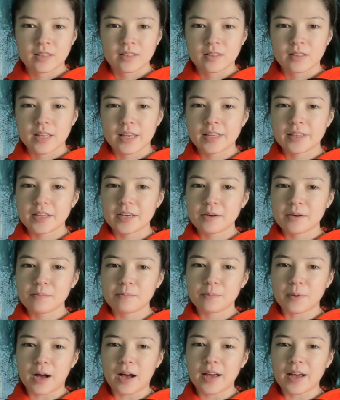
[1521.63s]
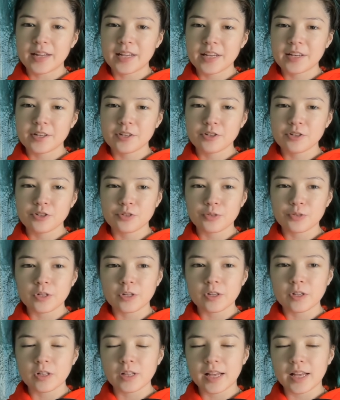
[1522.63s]
Like their body
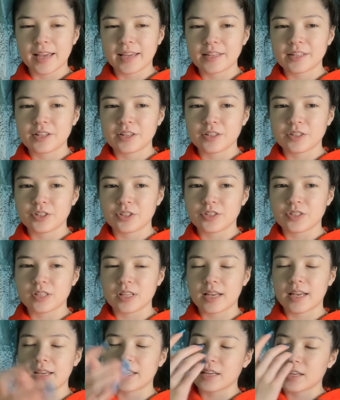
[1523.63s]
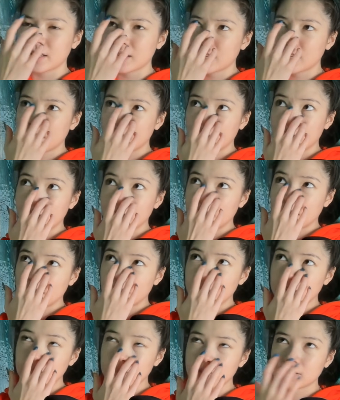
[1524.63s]
control and just like
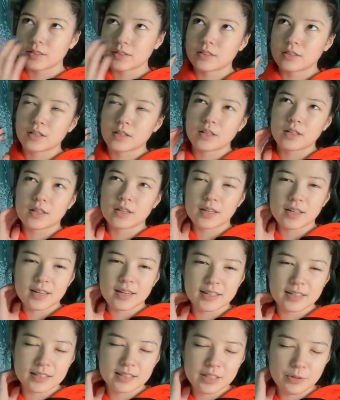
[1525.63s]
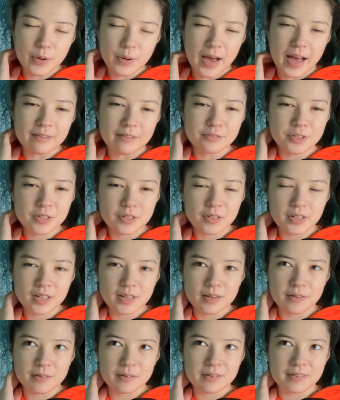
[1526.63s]
you have to
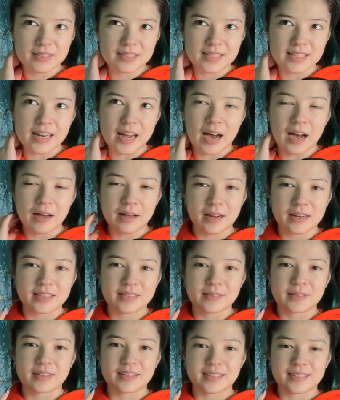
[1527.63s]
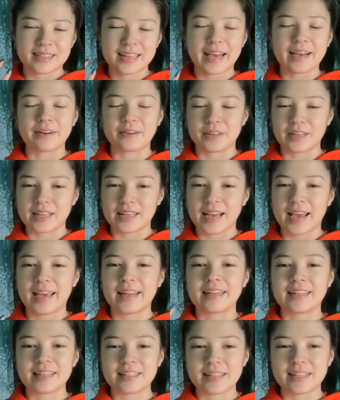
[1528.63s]
not carry
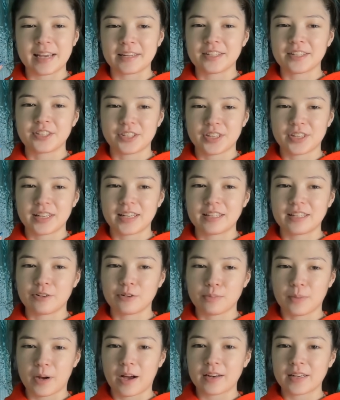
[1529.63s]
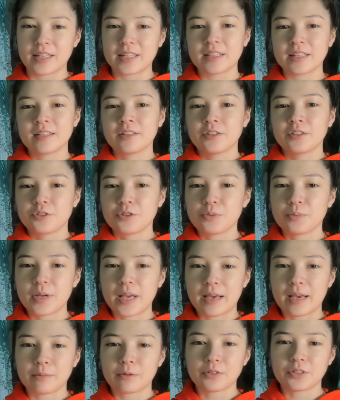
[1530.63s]
any tension in your body to be
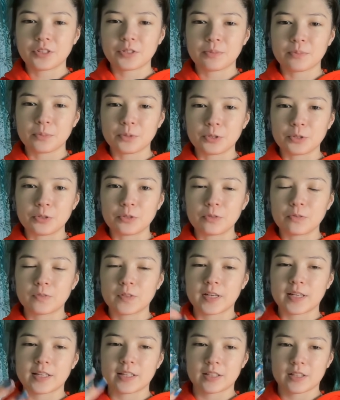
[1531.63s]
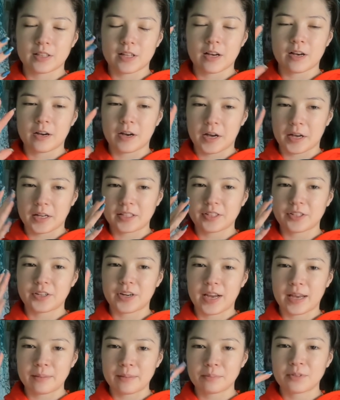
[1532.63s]
able to move your
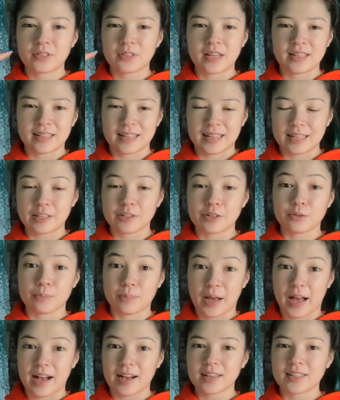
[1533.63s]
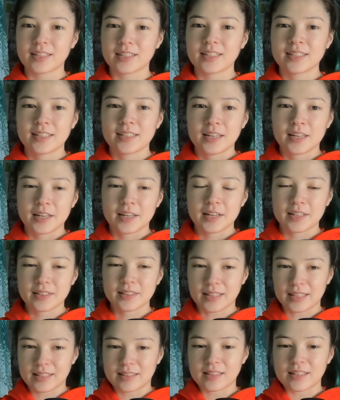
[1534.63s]
hips and like your back
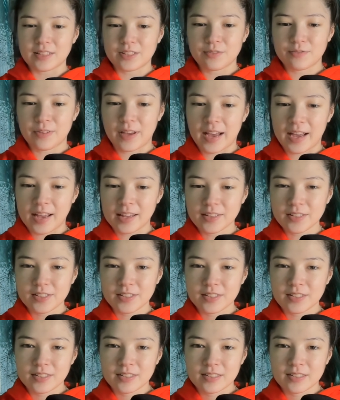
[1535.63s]
like this fast.